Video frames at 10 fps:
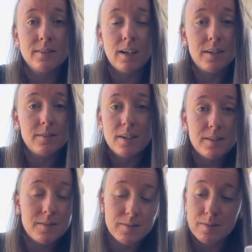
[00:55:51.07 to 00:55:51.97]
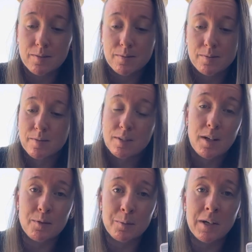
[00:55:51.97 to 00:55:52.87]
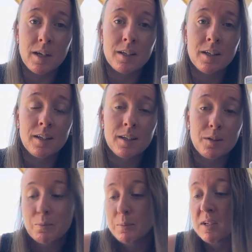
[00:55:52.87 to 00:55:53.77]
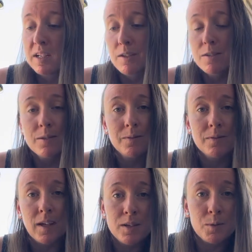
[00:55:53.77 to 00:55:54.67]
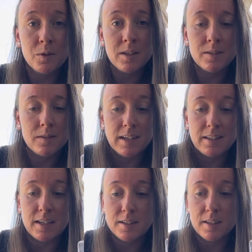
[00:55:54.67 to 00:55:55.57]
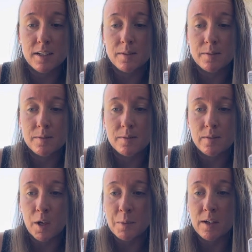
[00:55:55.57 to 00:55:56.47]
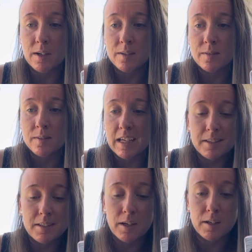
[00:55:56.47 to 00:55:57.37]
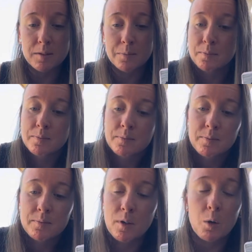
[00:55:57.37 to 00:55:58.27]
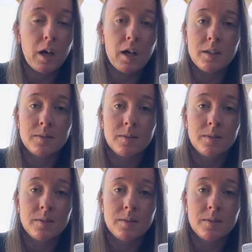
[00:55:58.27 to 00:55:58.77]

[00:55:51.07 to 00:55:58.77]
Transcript: I, that's, that's not for me. But it is. It is what is. I tasted it. I'm here. It's here. Okay.